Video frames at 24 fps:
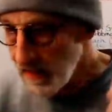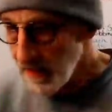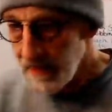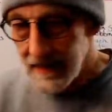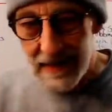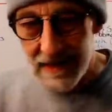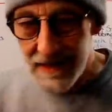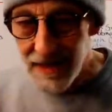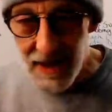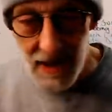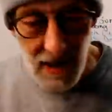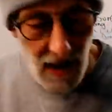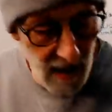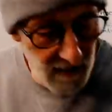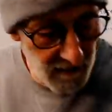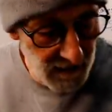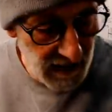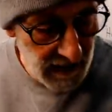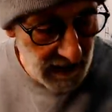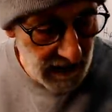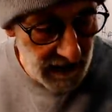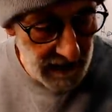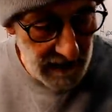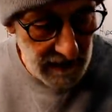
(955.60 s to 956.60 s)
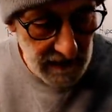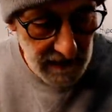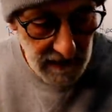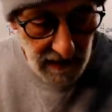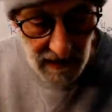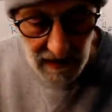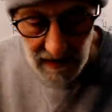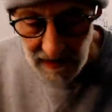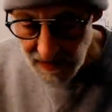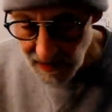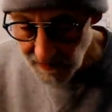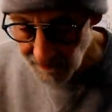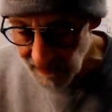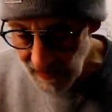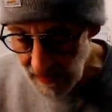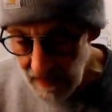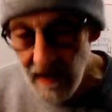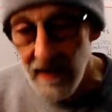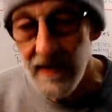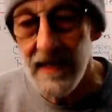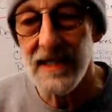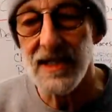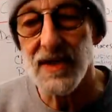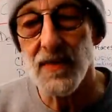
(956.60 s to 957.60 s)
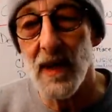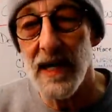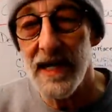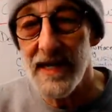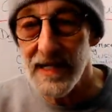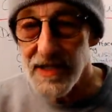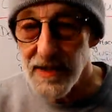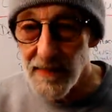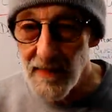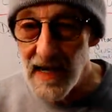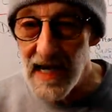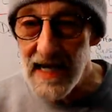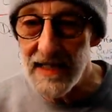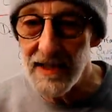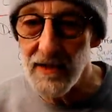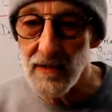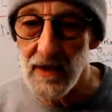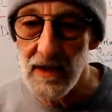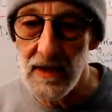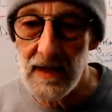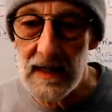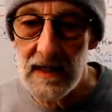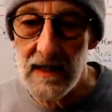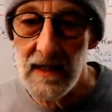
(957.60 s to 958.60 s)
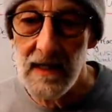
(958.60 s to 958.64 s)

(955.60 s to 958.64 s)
It gets complicated, guys. That's why this manual.